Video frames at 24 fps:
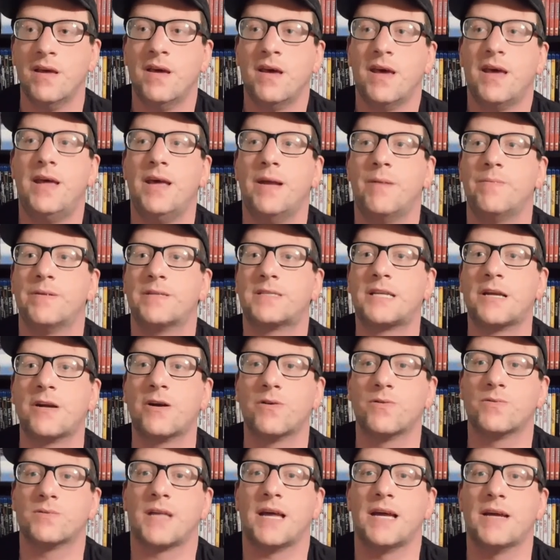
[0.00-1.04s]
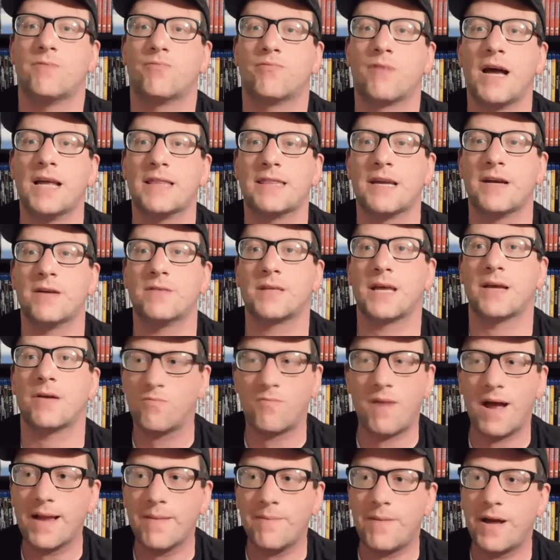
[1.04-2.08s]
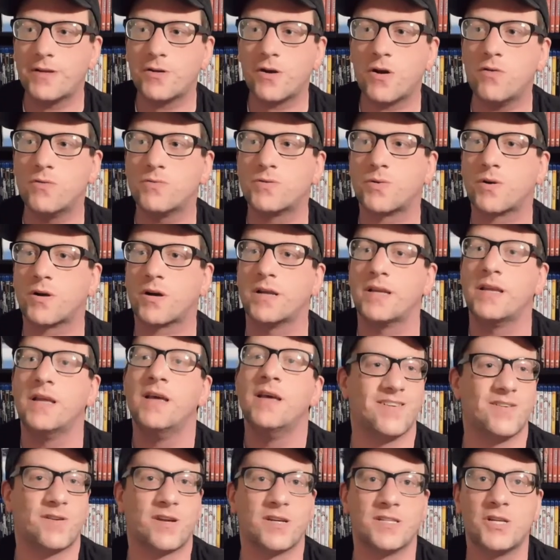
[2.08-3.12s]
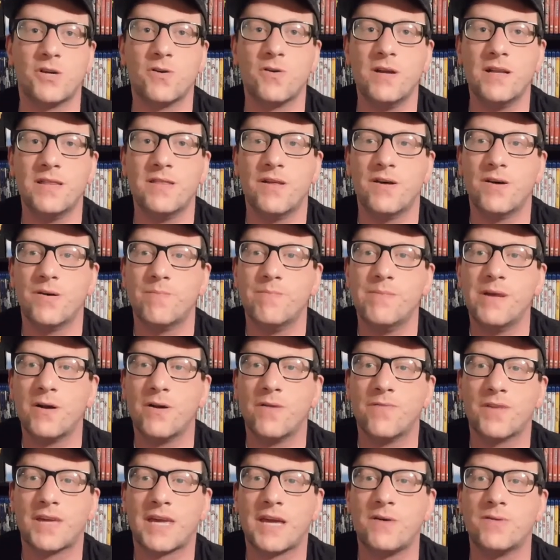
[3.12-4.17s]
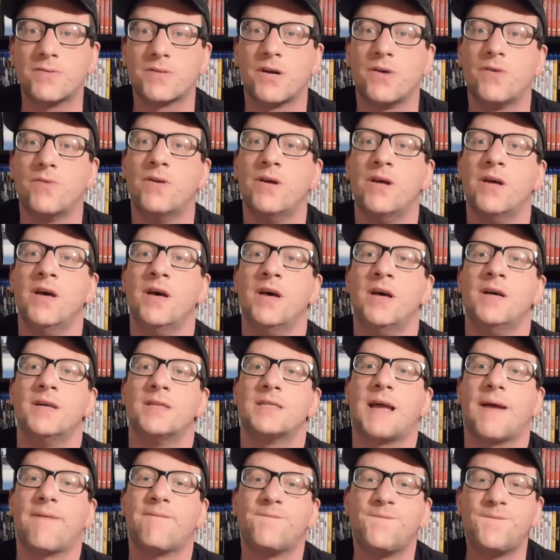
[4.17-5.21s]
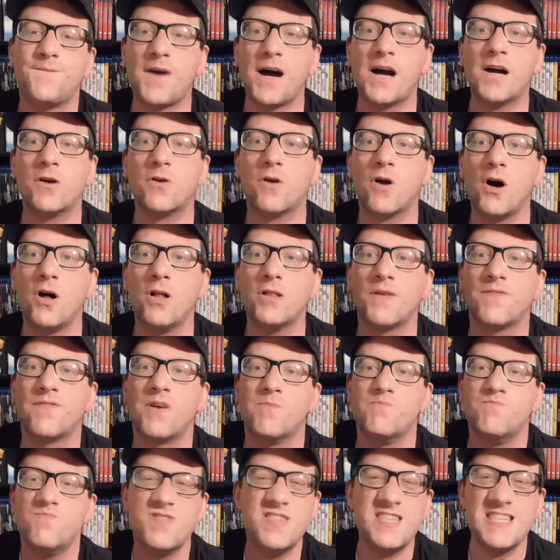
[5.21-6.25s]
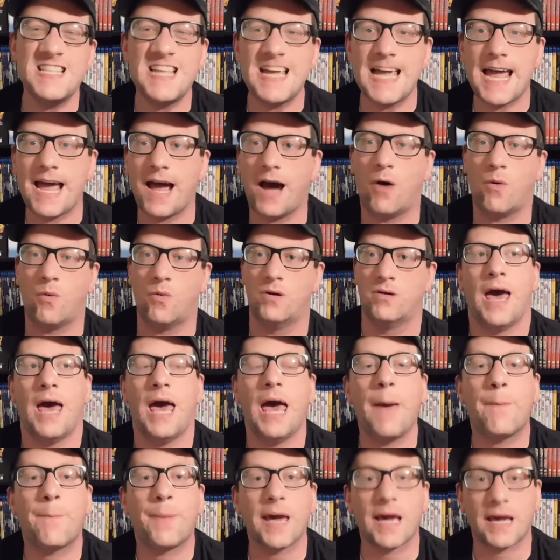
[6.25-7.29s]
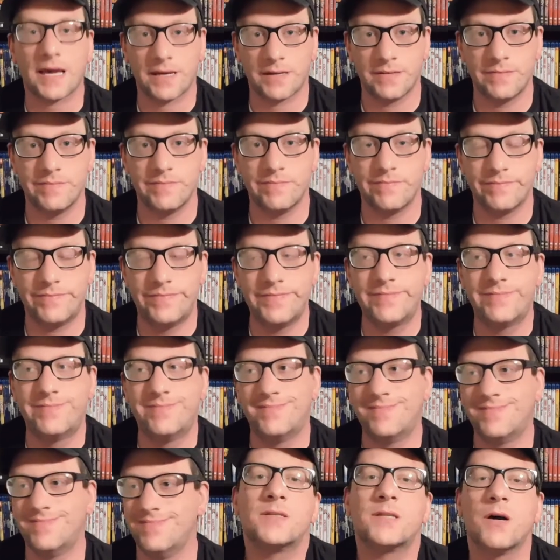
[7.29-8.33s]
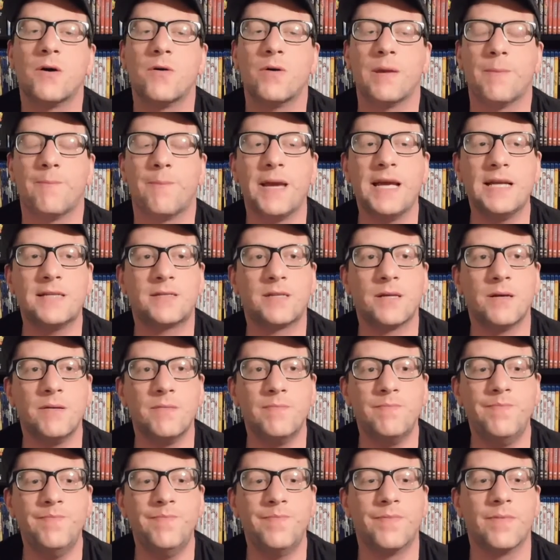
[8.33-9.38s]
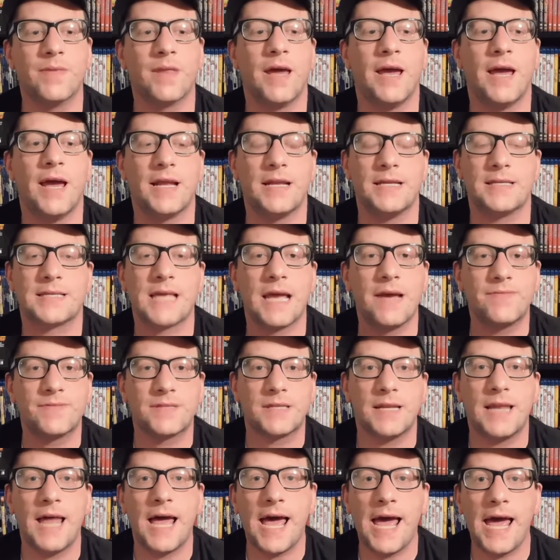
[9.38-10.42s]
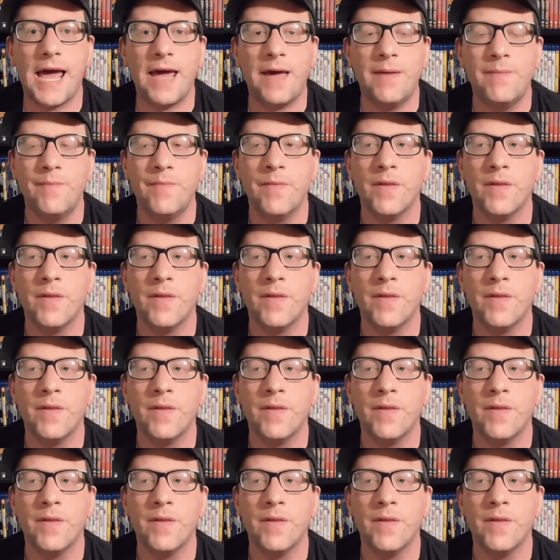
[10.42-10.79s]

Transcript: And Mysterio was like right there. It's like, why aren't my drones working? Because you're in the middle of the kill zone. It's like, fire all of them now. Epic. So he beats him, and he saves the day,